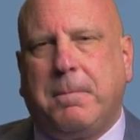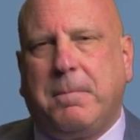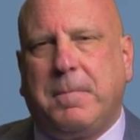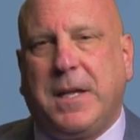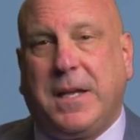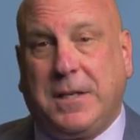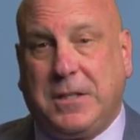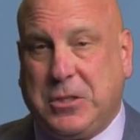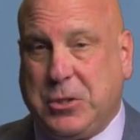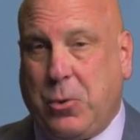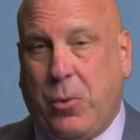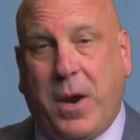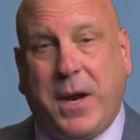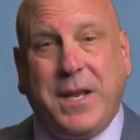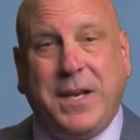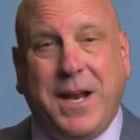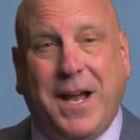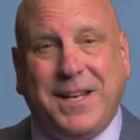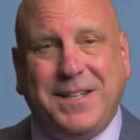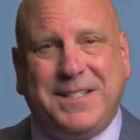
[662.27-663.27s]
in
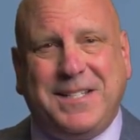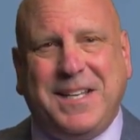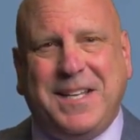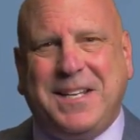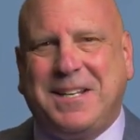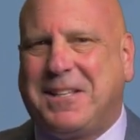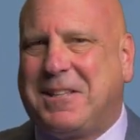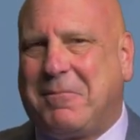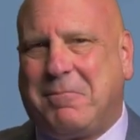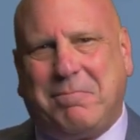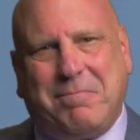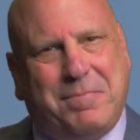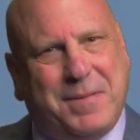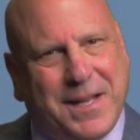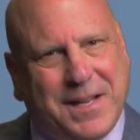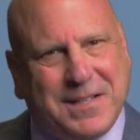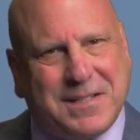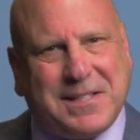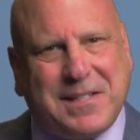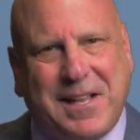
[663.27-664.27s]
2019 at the
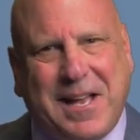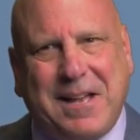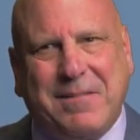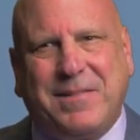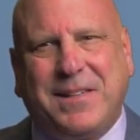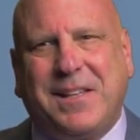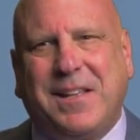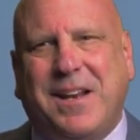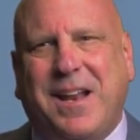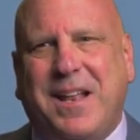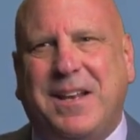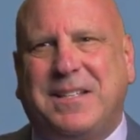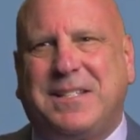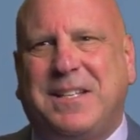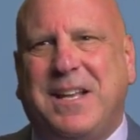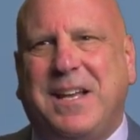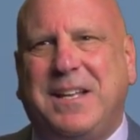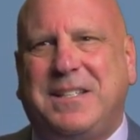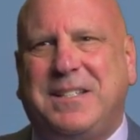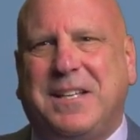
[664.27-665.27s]
biggest lab in the United
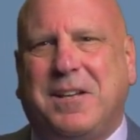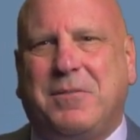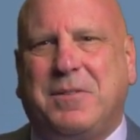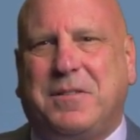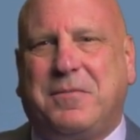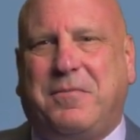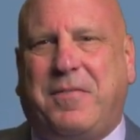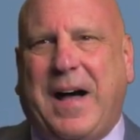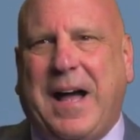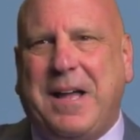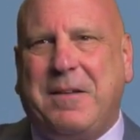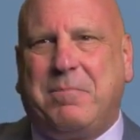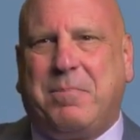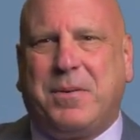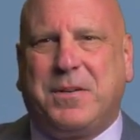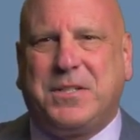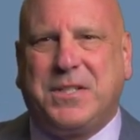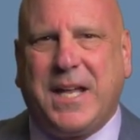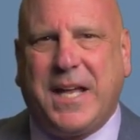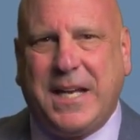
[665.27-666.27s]
States, it was
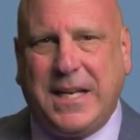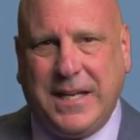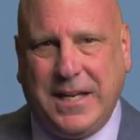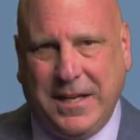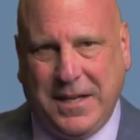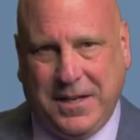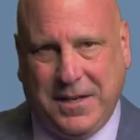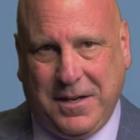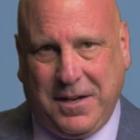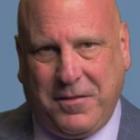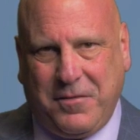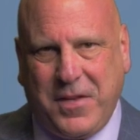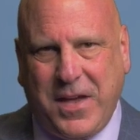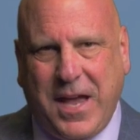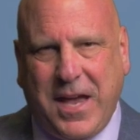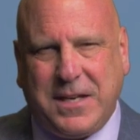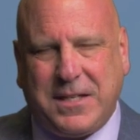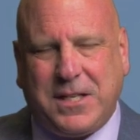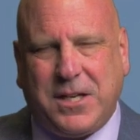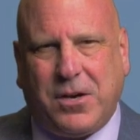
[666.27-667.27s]
5% of
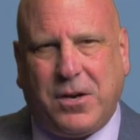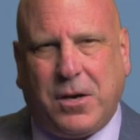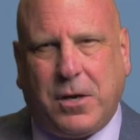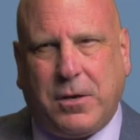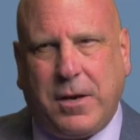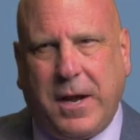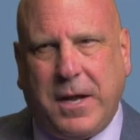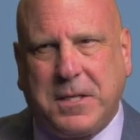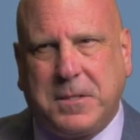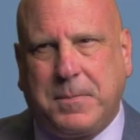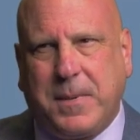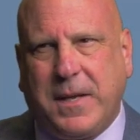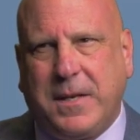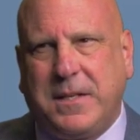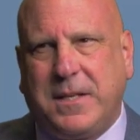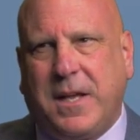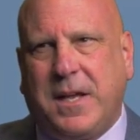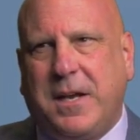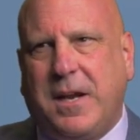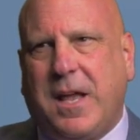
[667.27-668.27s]
the anterior crowns being
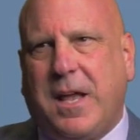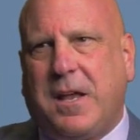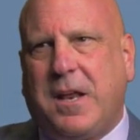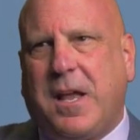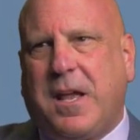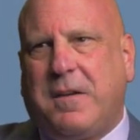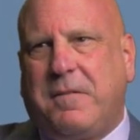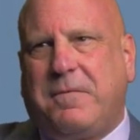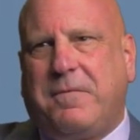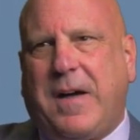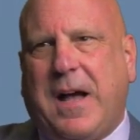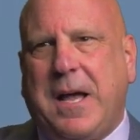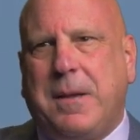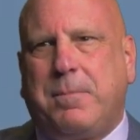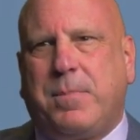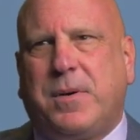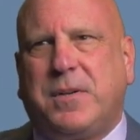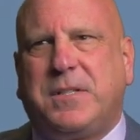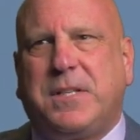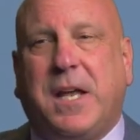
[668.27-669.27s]
done and
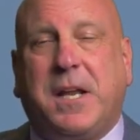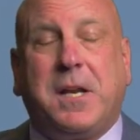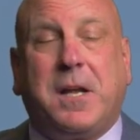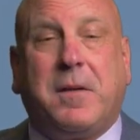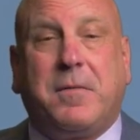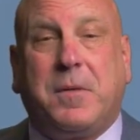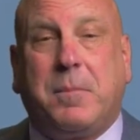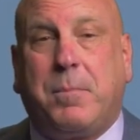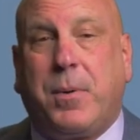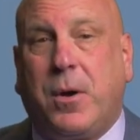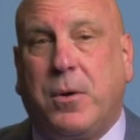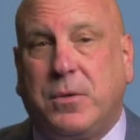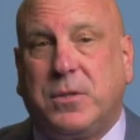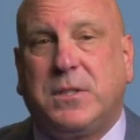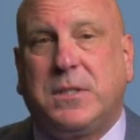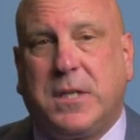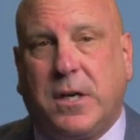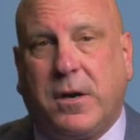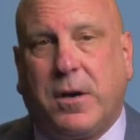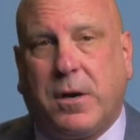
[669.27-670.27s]
5% of the
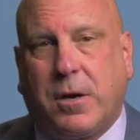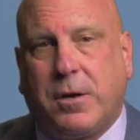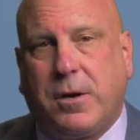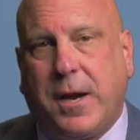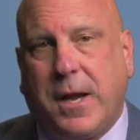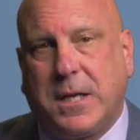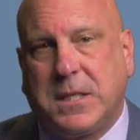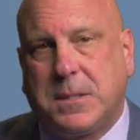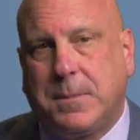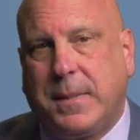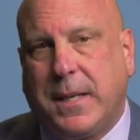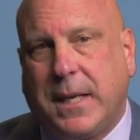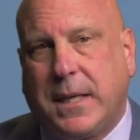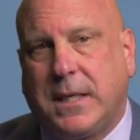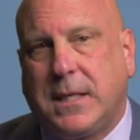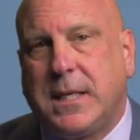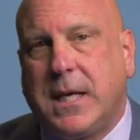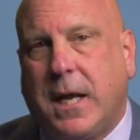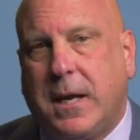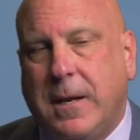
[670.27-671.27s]
posterior crowns
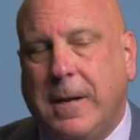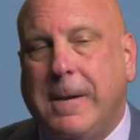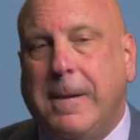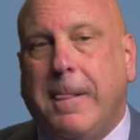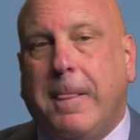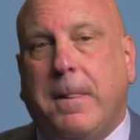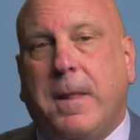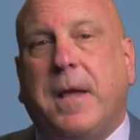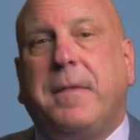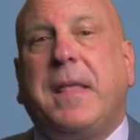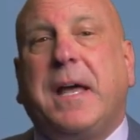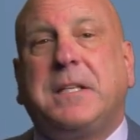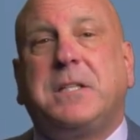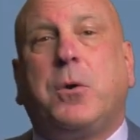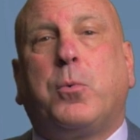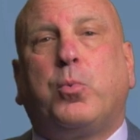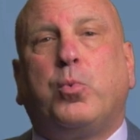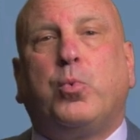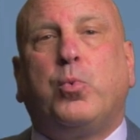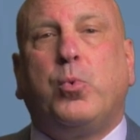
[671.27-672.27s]
being done. And that's
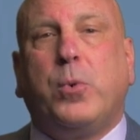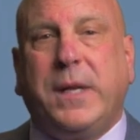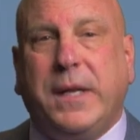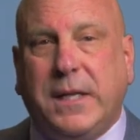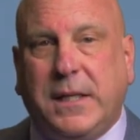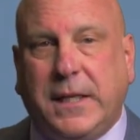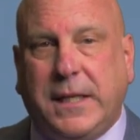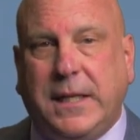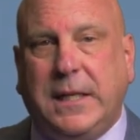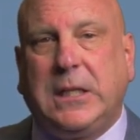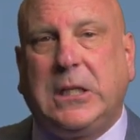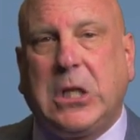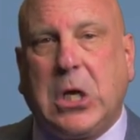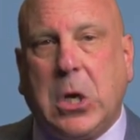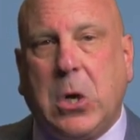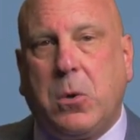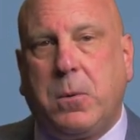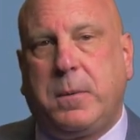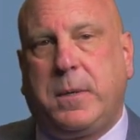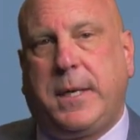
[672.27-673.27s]
a really
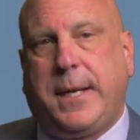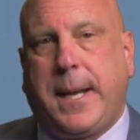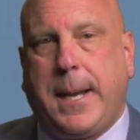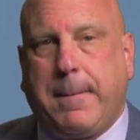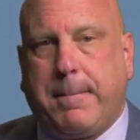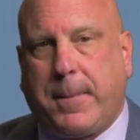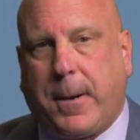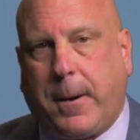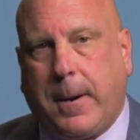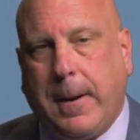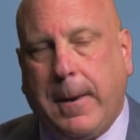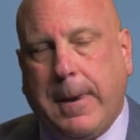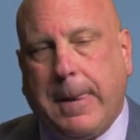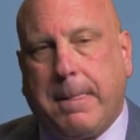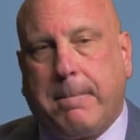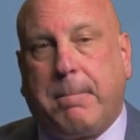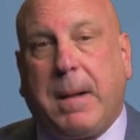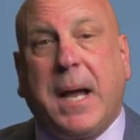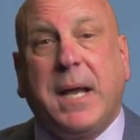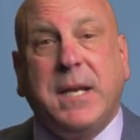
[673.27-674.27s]
low number.
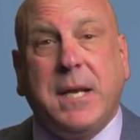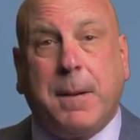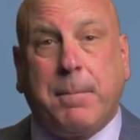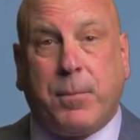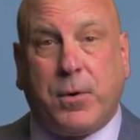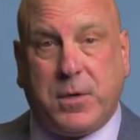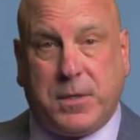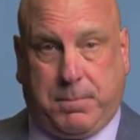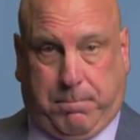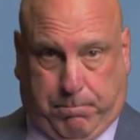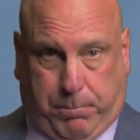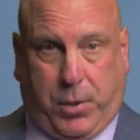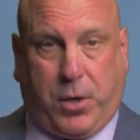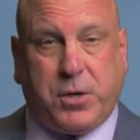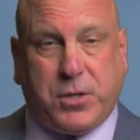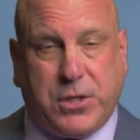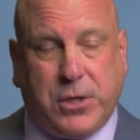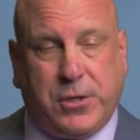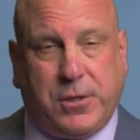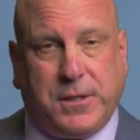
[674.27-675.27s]
My numbers,
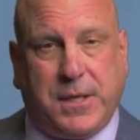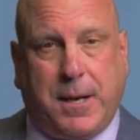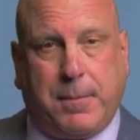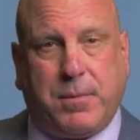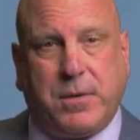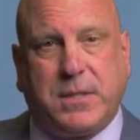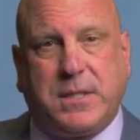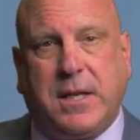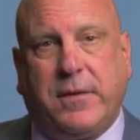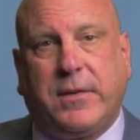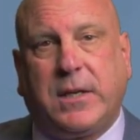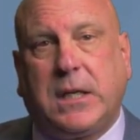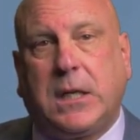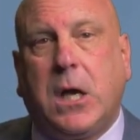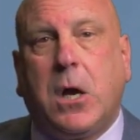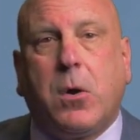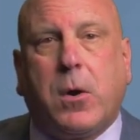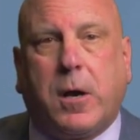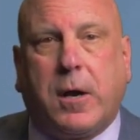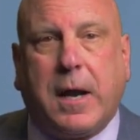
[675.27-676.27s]
personal numbers, even
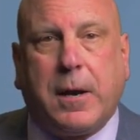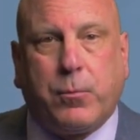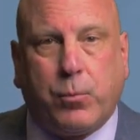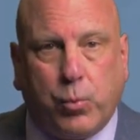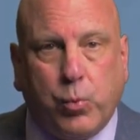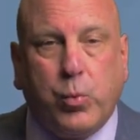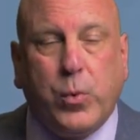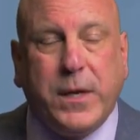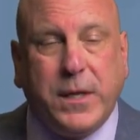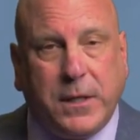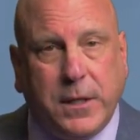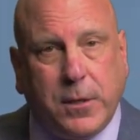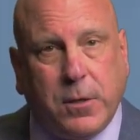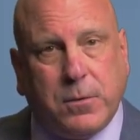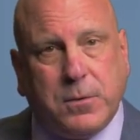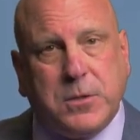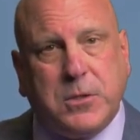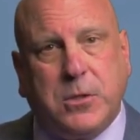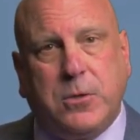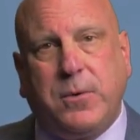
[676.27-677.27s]
lower. I really
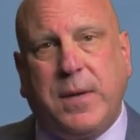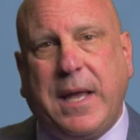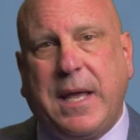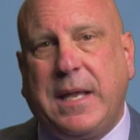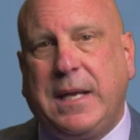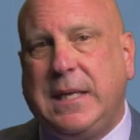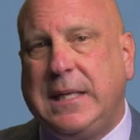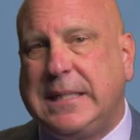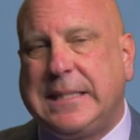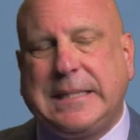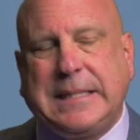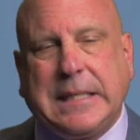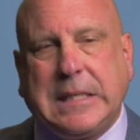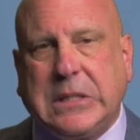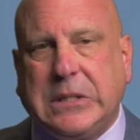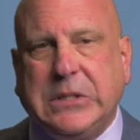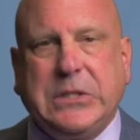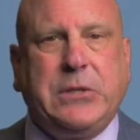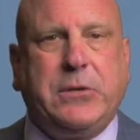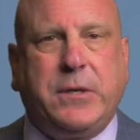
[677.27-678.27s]
don't do any
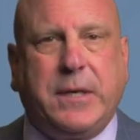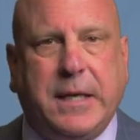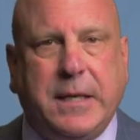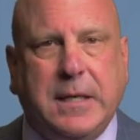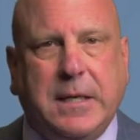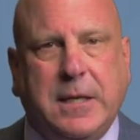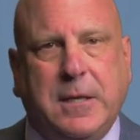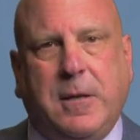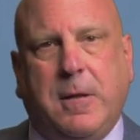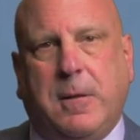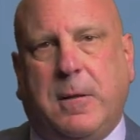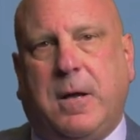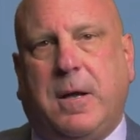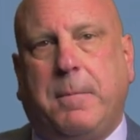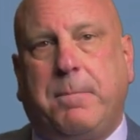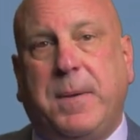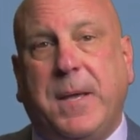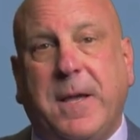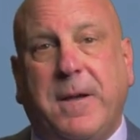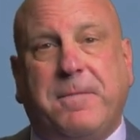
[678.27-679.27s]
single unit
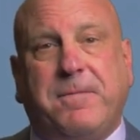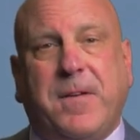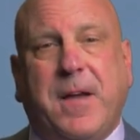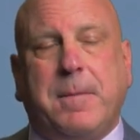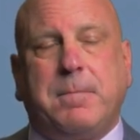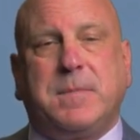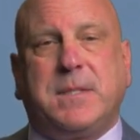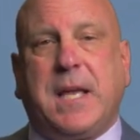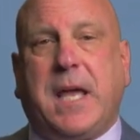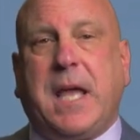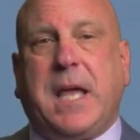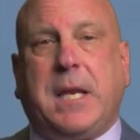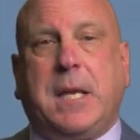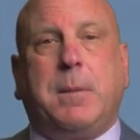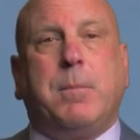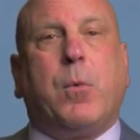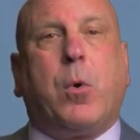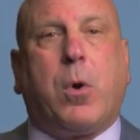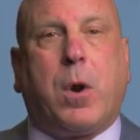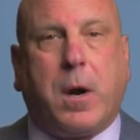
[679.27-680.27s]
PFMs
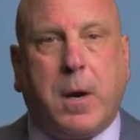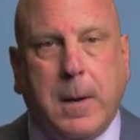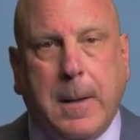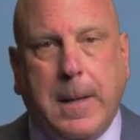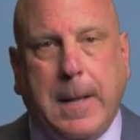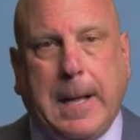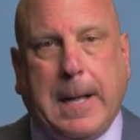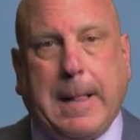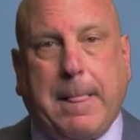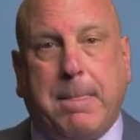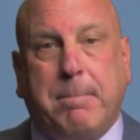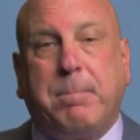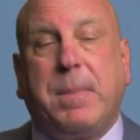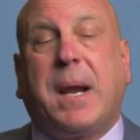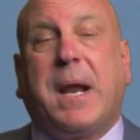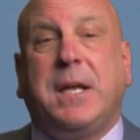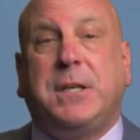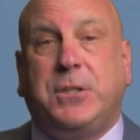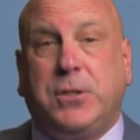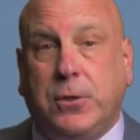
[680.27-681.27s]
anymore, but
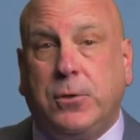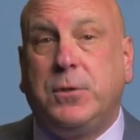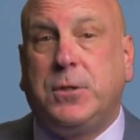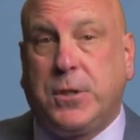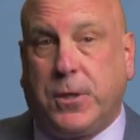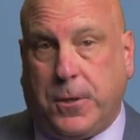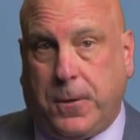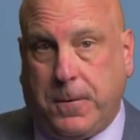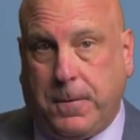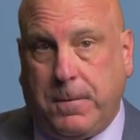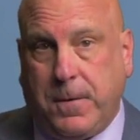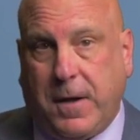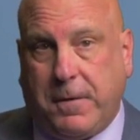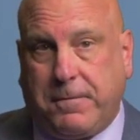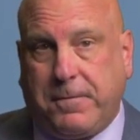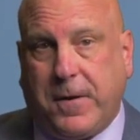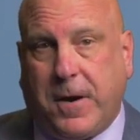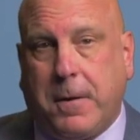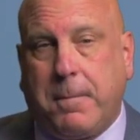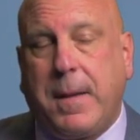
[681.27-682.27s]
I do a
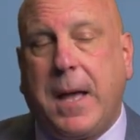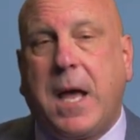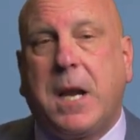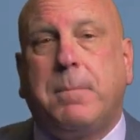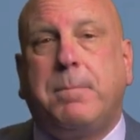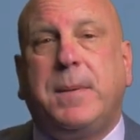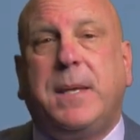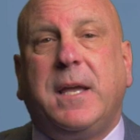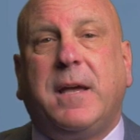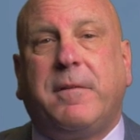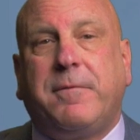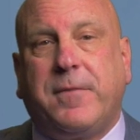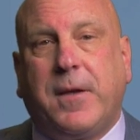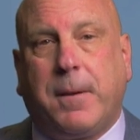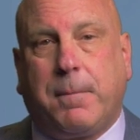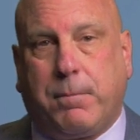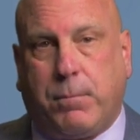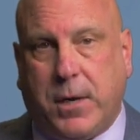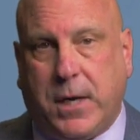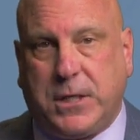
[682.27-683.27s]
fair amount of
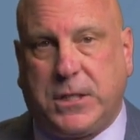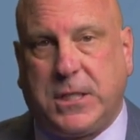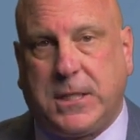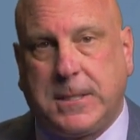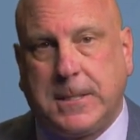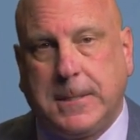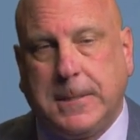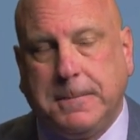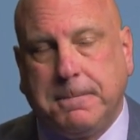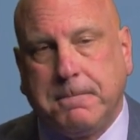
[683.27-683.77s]
PFM bridges.